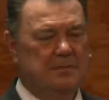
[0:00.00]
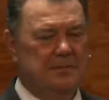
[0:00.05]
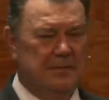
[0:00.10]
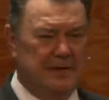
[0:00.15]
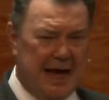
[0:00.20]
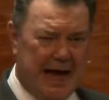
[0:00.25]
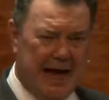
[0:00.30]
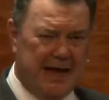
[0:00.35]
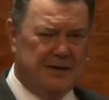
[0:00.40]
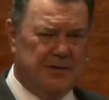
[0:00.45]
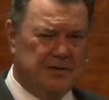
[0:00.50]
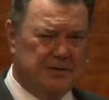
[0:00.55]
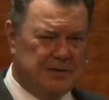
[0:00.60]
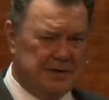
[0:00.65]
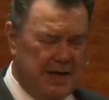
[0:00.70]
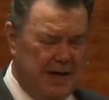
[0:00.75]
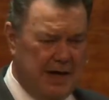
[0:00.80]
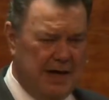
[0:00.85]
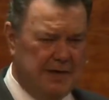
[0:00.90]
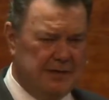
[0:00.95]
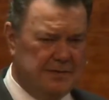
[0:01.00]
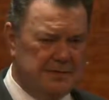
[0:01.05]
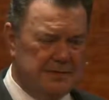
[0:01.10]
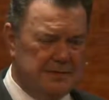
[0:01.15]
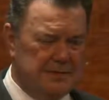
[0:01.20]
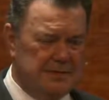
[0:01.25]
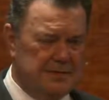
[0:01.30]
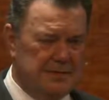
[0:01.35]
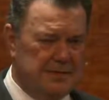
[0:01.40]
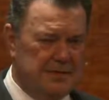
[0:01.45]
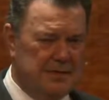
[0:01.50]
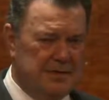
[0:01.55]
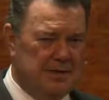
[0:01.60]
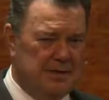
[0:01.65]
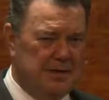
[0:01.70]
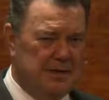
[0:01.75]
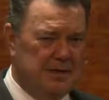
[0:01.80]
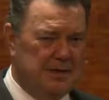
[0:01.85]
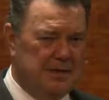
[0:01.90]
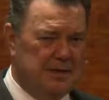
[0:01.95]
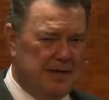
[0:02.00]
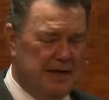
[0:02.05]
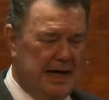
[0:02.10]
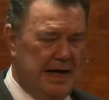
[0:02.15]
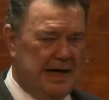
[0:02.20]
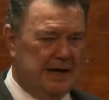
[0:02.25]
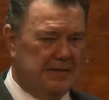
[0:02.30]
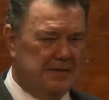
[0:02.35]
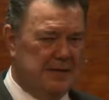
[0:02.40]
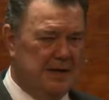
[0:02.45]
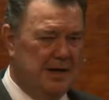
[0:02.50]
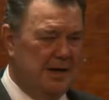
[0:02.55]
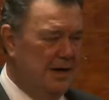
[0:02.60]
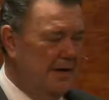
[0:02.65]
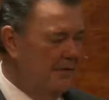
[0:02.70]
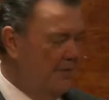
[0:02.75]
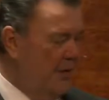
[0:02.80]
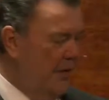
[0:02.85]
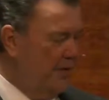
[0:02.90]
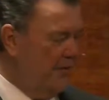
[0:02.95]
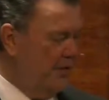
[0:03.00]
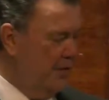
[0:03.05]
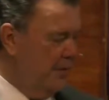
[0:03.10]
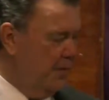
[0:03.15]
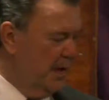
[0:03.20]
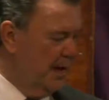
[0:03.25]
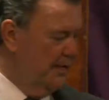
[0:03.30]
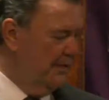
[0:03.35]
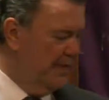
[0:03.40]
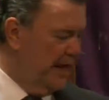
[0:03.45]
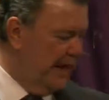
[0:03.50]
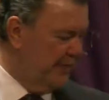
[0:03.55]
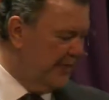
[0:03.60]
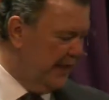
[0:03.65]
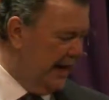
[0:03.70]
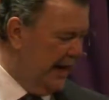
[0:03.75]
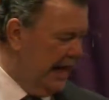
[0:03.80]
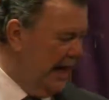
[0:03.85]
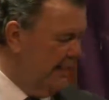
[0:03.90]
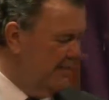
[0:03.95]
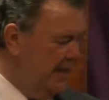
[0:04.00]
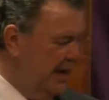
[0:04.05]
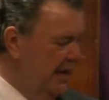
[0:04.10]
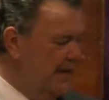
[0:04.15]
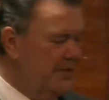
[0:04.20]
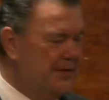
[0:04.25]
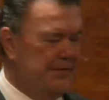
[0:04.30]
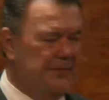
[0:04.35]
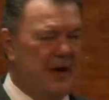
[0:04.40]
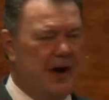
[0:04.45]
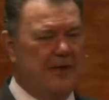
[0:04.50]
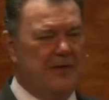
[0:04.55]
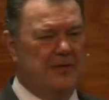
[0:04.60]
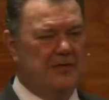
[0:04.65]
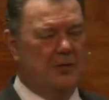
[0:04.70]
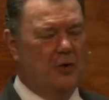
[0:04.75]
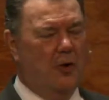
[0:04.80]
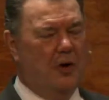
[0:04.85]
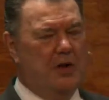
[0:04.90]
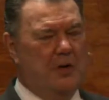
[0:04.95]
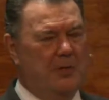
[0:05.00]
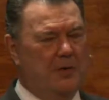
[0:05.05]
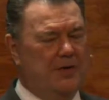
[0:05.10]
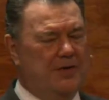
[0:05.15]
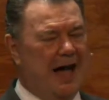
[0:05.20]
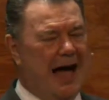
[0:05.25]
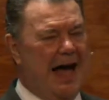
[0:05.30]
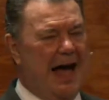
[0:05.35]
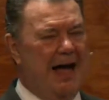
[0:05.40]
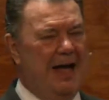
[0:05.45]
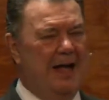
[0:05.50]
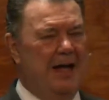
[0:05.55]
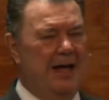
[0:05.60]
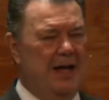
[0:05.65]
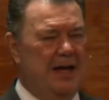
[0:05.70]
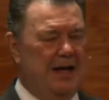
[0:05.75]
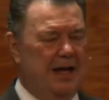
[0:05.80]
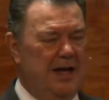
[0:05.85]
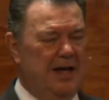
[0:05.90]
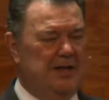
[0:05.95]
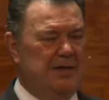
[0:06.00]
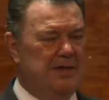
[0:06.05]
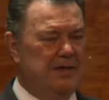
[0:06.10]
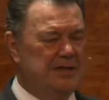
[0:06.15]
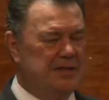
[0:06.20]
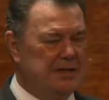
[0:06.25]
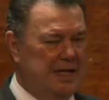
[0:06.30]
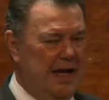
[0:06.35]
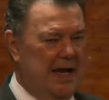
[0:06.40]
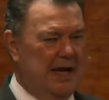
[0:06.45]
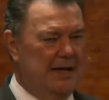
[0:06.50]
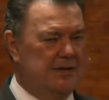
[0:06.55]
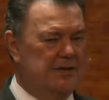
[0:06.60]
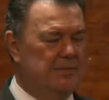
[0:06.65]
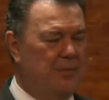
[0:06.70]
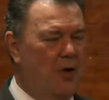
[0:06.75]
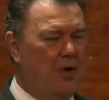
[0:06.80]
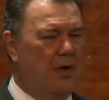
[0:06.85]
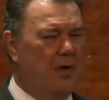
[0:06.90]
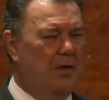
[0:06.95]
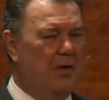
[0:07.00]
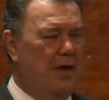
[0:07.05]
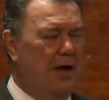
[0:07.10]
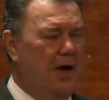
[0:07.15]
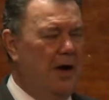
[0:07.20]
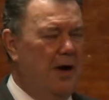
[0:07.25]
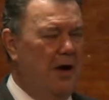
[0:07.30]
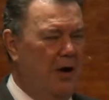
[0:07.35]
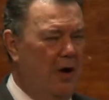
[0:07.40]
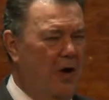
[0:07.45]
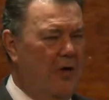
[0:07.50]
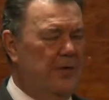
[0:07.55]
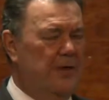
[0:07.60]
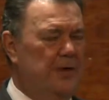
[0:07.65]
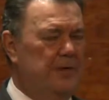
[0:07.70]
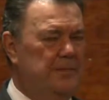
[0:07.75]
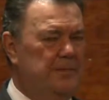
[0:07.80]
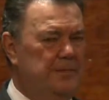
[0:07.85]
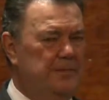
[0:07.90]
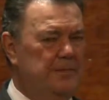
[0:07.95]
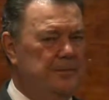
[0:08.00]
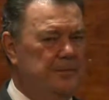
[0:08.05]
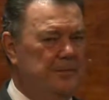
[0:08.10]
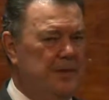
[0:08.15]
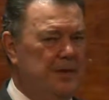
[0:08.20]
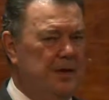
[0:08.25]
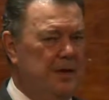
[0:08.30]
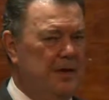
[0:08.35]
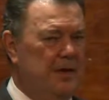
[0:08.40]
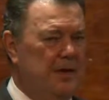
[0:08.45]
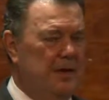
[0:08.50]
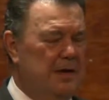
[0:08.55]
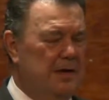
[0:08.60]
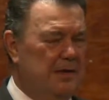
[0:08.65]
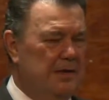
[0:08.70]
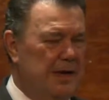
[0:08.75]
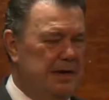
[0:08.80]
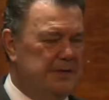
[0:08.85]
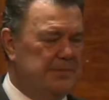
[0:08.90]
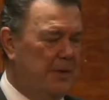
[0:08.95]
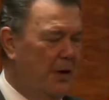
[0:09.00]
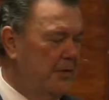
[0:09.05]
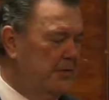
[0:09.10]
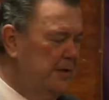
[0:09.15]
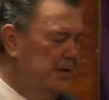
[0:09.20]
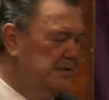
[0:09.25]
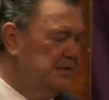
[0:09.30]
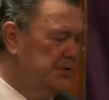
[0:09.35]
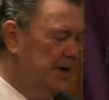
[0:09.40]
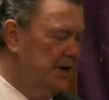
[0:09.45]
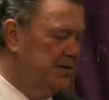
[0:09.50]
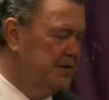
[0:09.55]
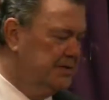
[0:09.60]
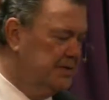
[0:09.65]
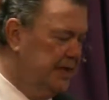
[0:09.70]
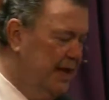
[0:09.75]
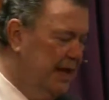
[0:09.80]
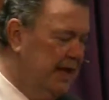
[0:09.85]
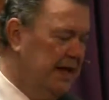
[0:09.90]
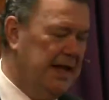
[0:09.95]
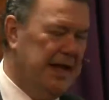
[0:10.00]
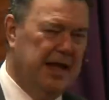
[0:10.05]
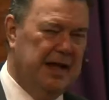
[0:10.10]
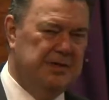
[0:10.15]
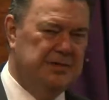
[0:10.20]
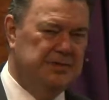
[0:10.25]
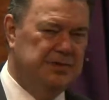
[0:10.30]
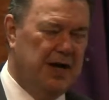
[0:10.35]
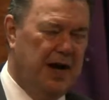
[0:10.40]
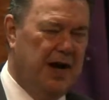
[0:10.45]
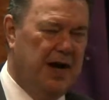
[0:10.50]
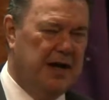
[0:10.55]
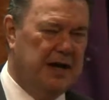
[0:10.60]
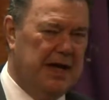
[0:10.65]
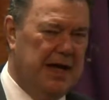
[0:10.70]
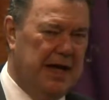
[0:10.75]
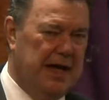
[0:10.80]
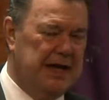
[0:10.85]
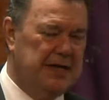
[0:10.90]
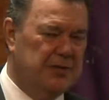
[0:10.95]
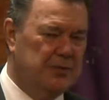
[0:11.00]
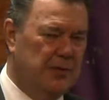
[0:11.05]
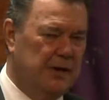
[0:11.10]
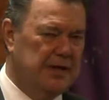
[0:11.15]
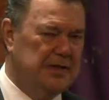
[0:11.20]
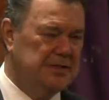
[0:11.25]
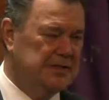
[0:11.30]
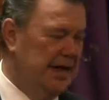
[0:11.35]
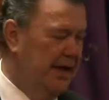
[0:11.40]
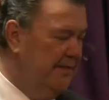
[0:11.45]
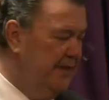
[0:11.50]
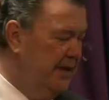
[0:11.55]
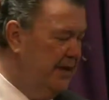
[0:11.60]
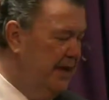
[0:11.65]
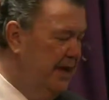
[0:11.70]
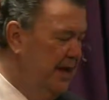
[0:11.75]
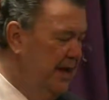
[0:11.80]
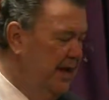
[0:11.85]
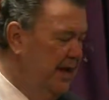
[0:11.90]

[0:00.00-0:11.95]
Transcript: Die in your sin? Yes. For if you believe not that I am He, the Father of glory, you will die in your sins. Moreover, they spoke this, Jesus said in John 8 27,